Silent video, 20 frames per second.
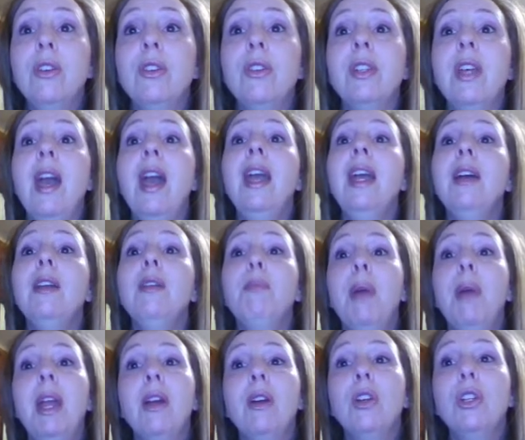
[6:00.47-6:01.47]
and
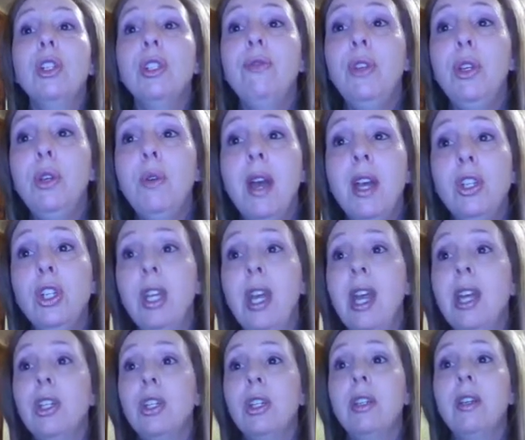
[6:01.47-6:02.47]
parents view
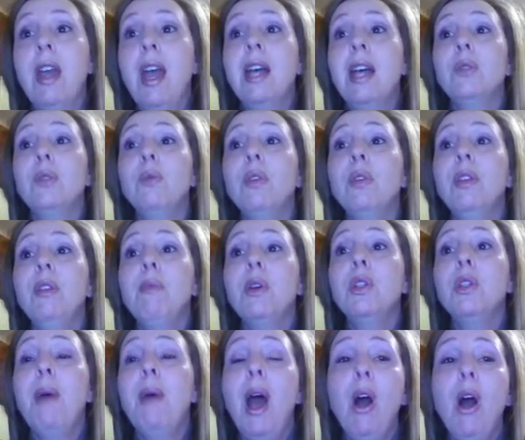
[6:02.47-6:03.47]
education as one of the
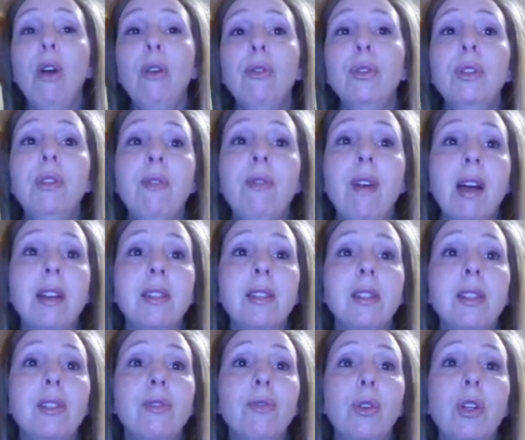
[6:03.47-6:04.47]
most powerful
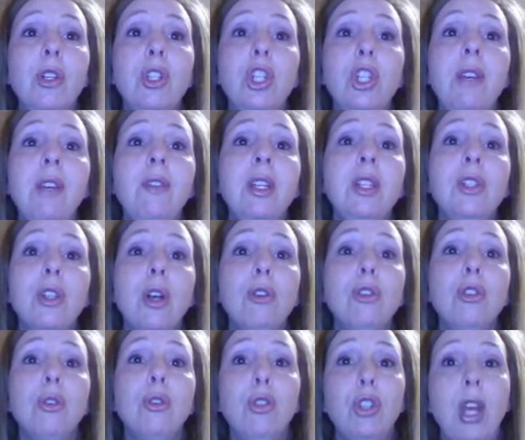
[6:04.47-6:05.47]
devices for achieving
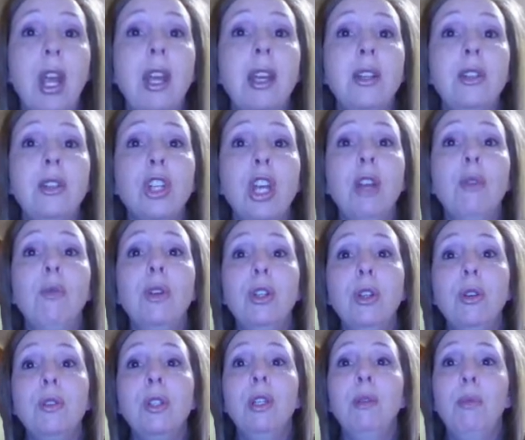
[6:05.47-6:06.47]
social change and
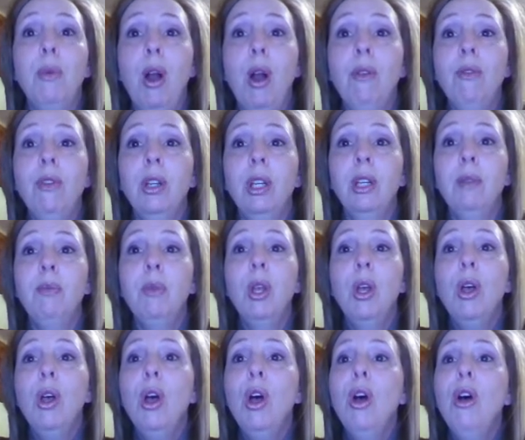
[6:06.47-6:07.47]
reducing poverty.
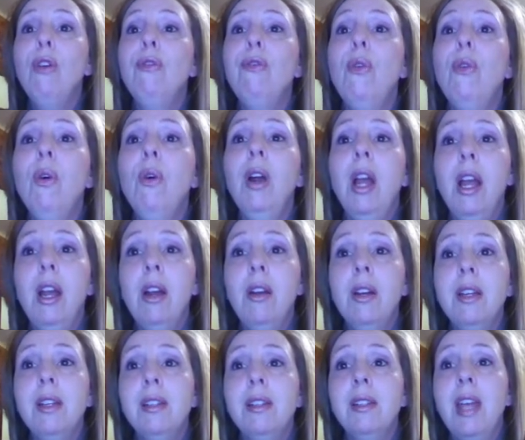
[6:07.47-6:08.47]
4
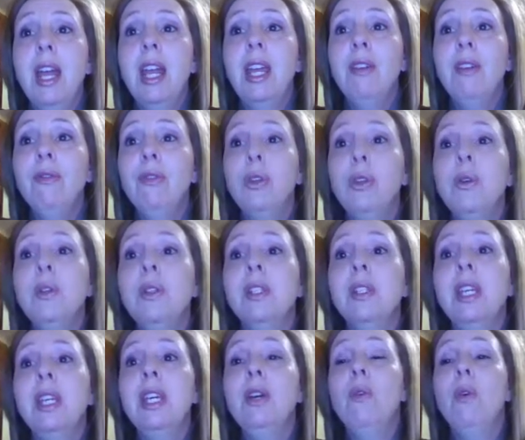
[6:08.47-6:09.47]
areas that influence
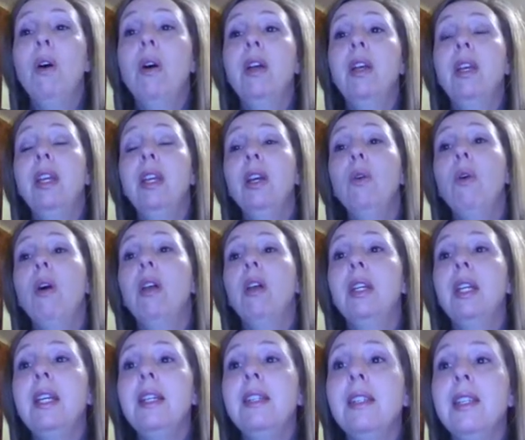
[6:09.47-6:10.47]

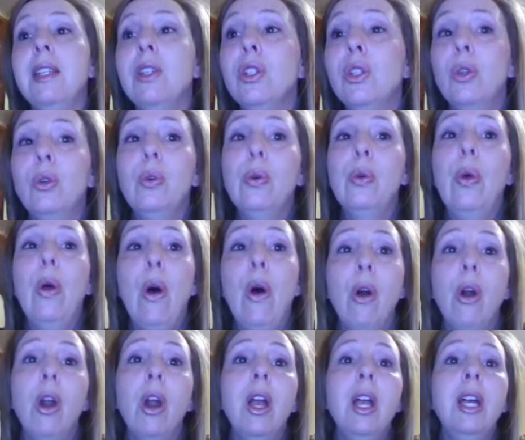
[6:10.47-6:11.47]
inequalities in school
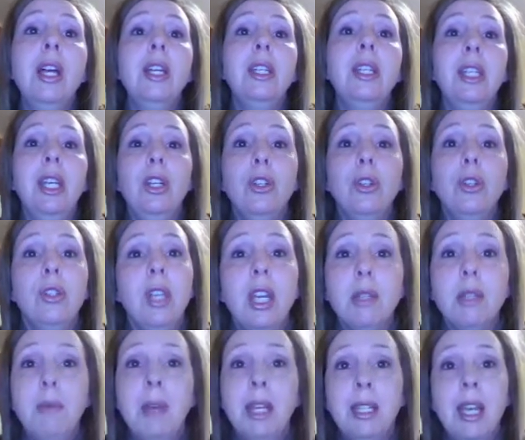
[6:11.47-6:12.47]
are teachers'
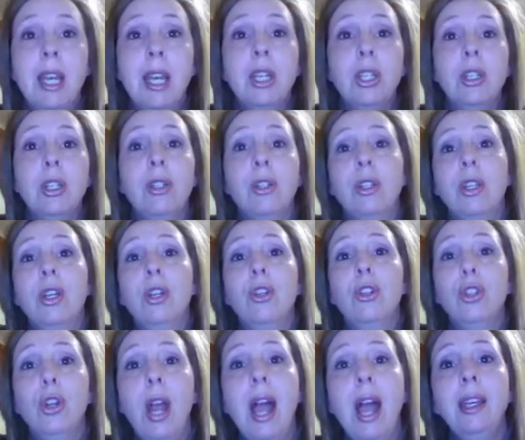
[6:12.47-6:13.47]
expectations,
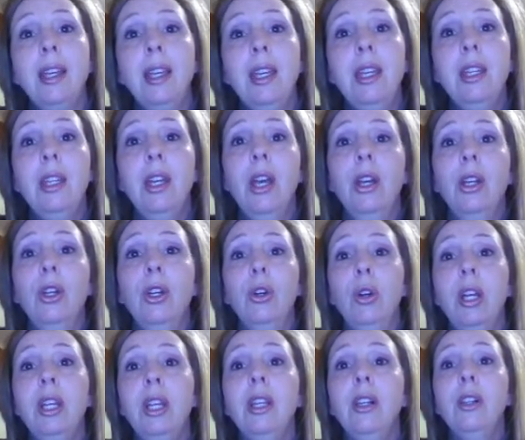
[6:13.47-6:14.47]
tracking,
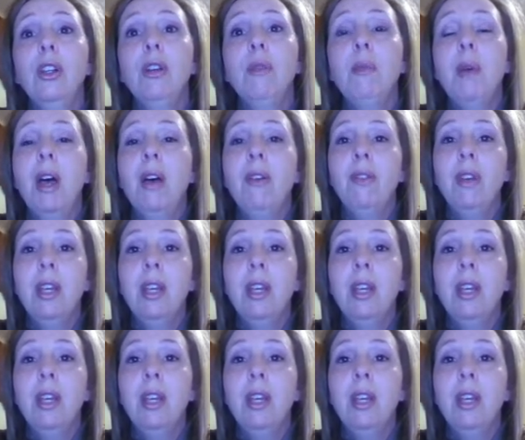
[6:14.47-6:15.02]
curriculum of